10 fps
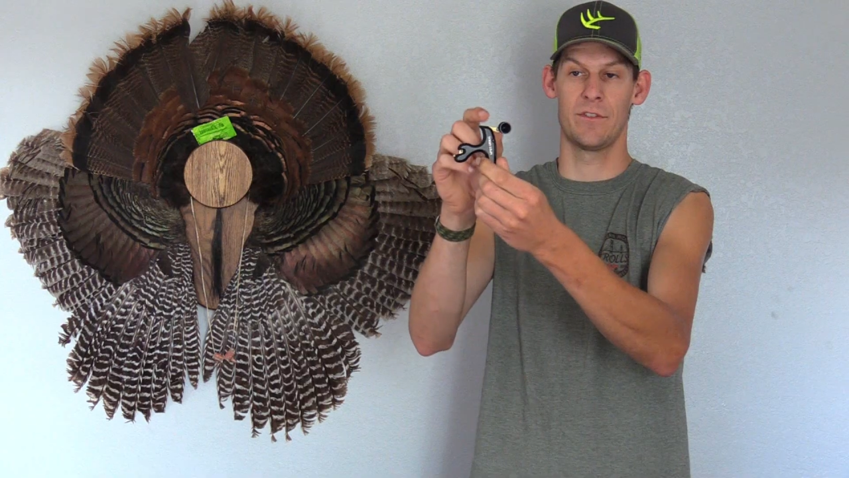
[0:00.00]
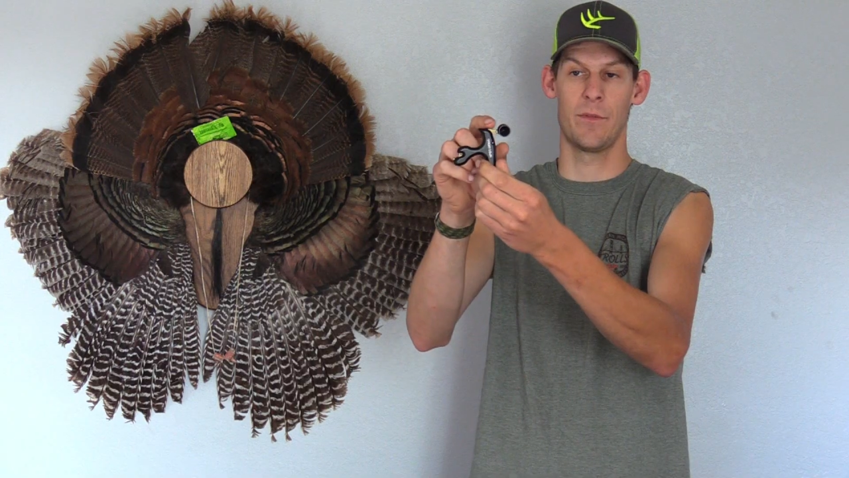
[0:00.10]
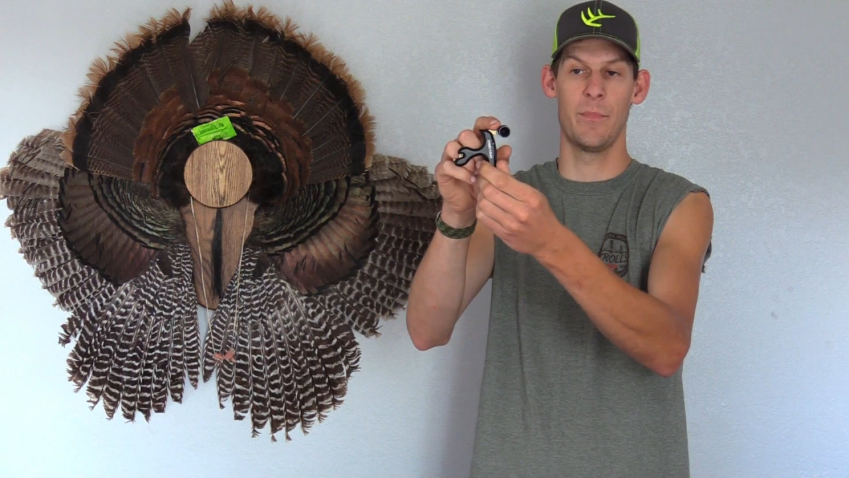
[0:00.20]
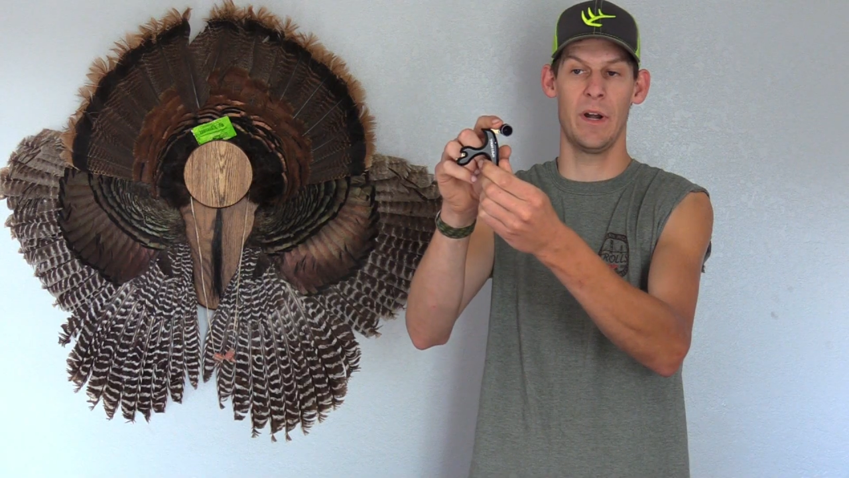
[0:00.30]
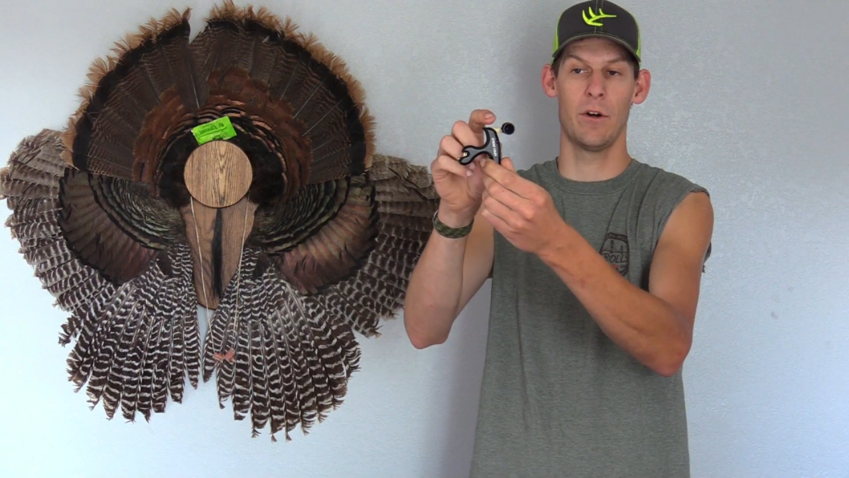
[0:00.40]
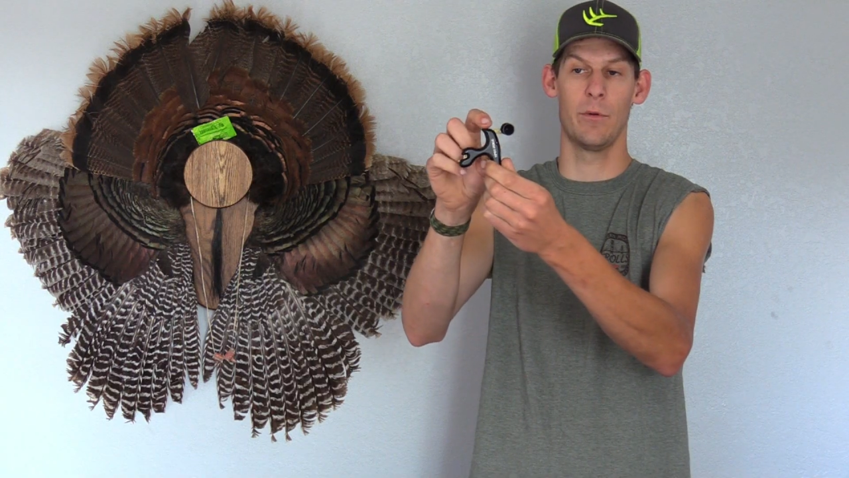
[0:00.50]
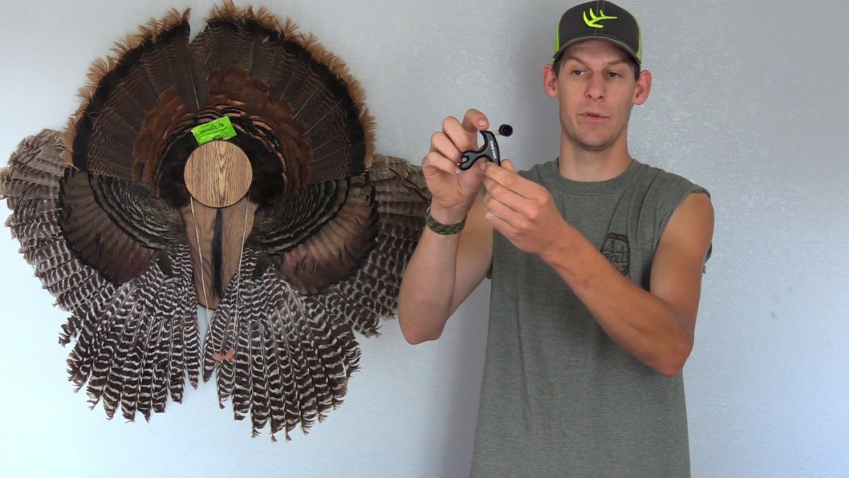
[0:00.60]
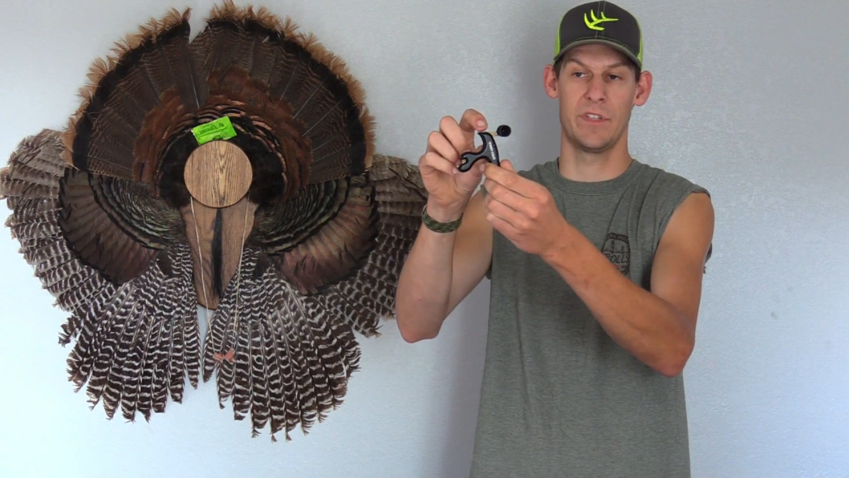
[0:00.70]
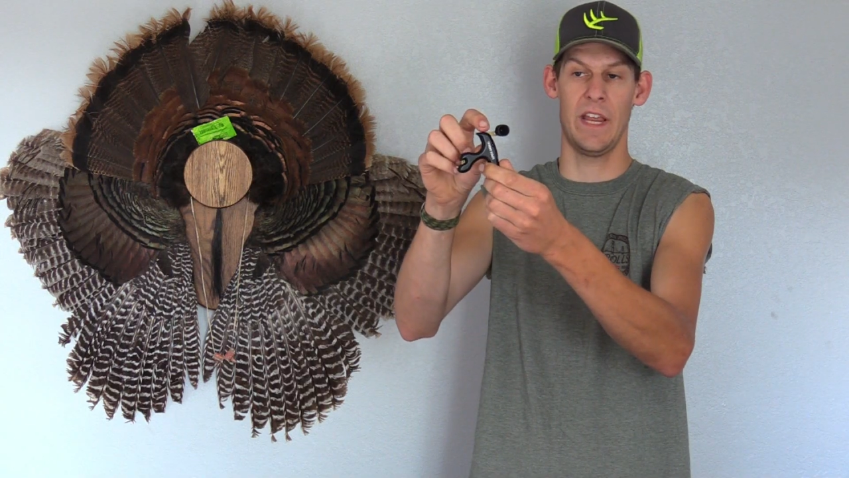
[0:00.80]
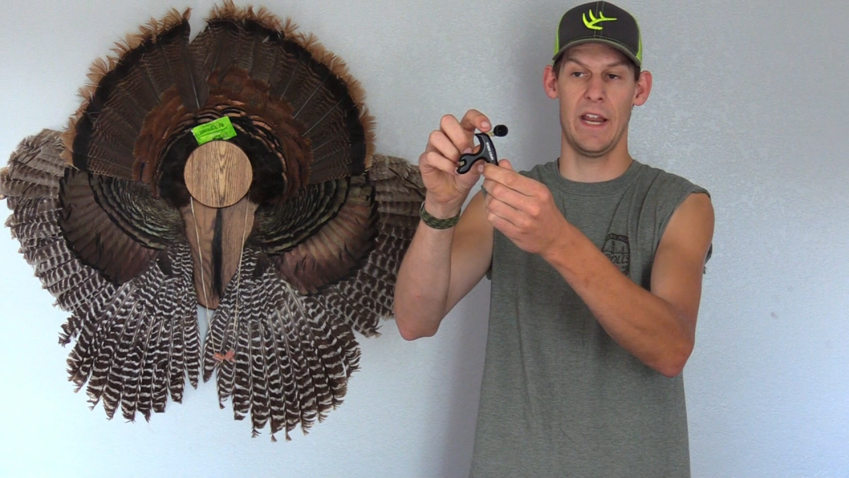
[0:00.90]
the barrel
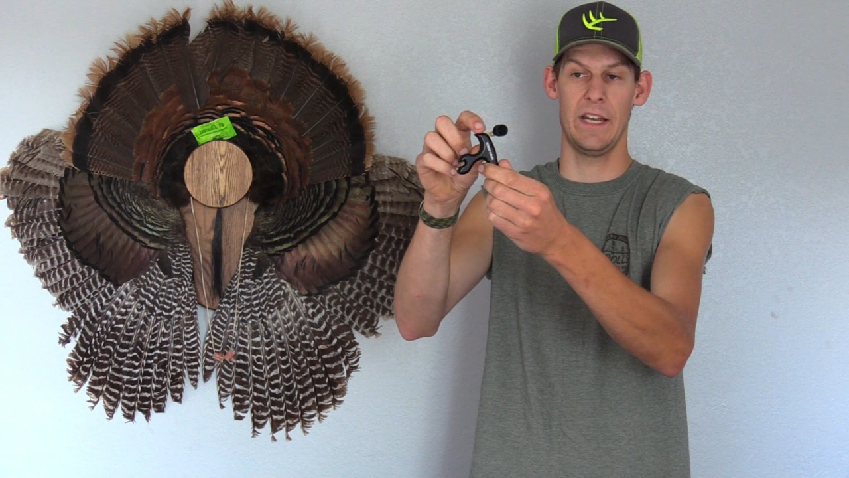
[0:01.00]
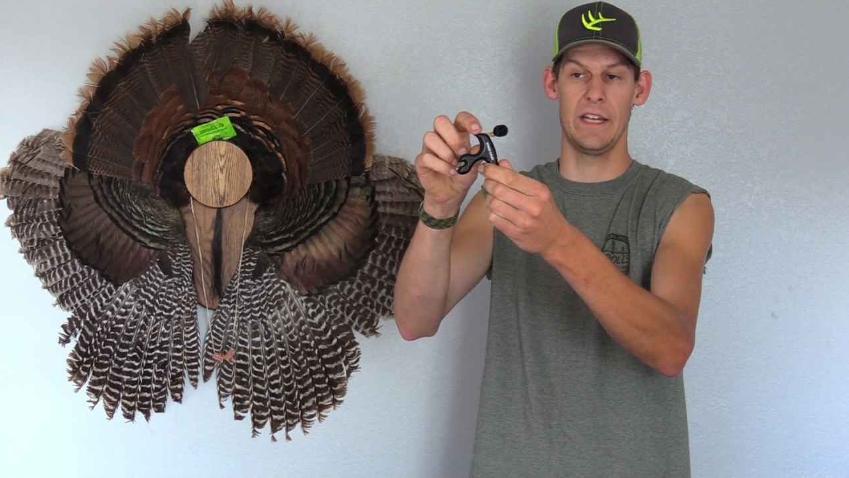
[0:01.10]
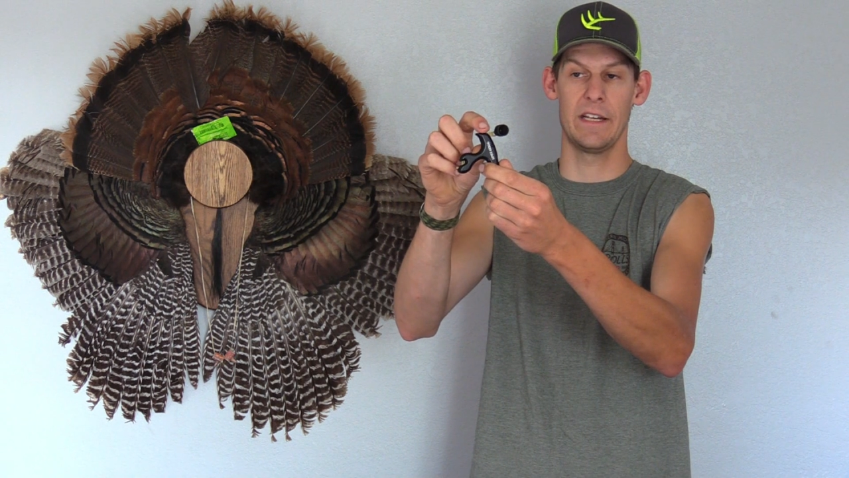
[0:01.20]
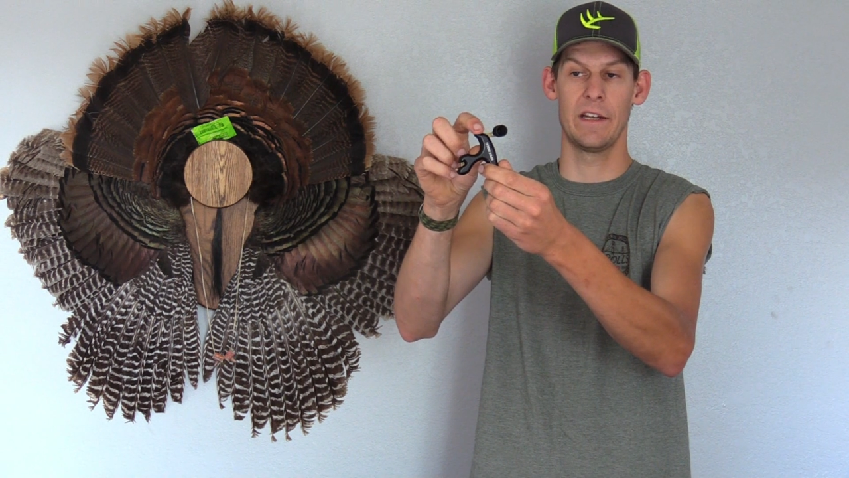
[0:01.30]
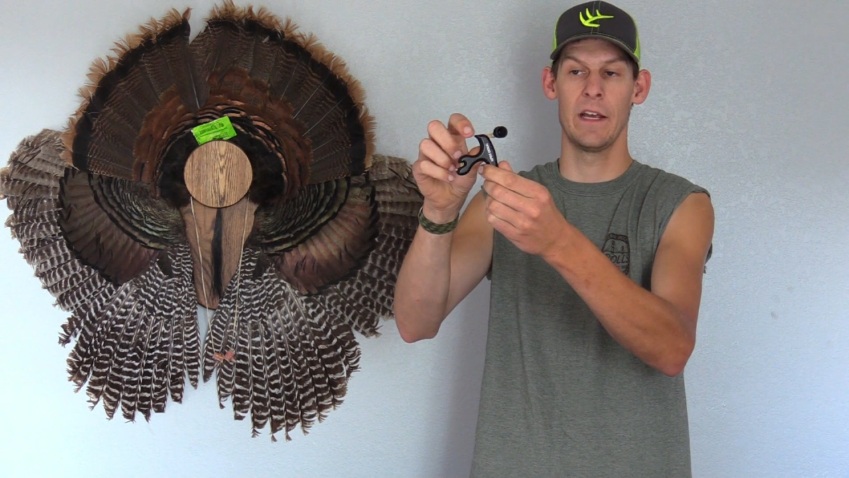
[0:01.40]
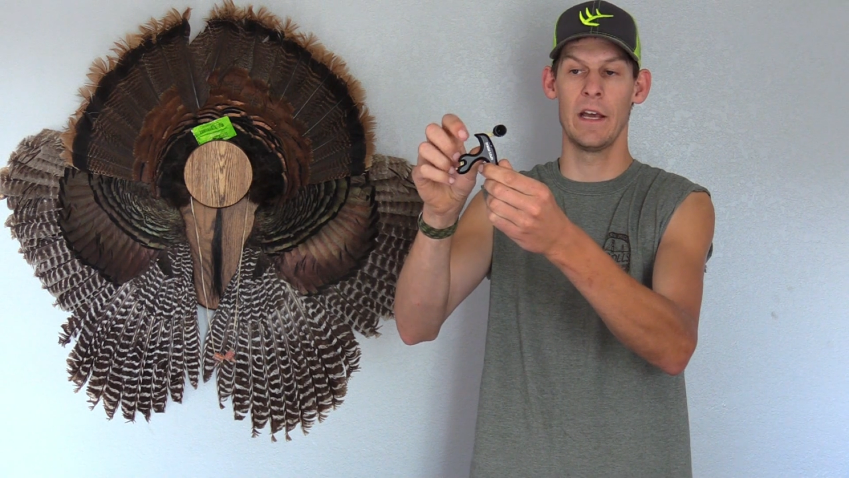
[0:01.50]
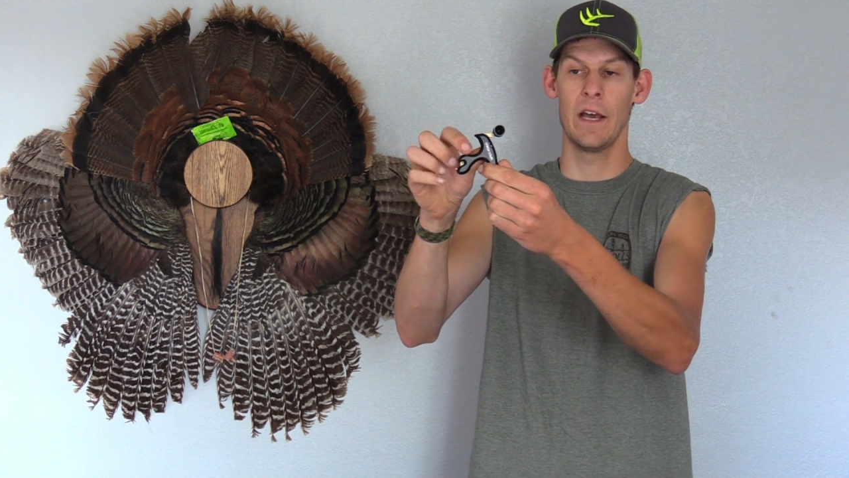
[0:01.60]
was hitting